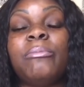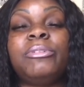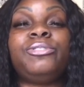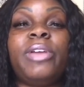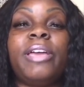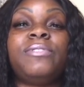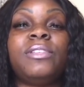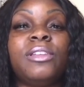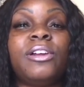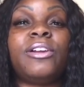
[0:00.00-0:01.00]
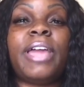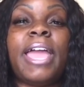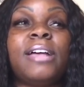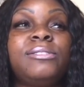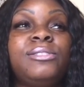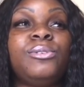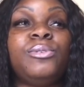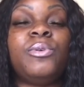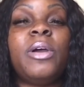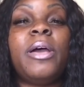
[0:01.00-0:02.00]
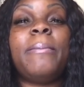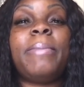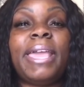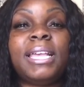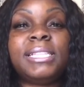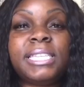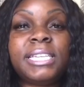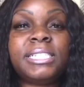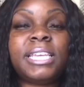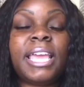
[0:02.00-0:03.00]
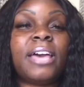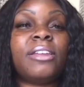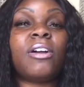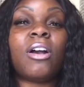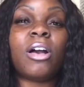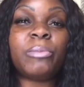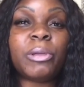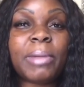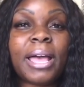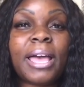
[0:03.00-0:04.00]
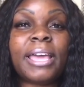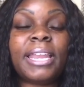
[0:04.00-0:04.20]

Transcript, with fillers: but you have to learn how to pay attention, how to calm your mind,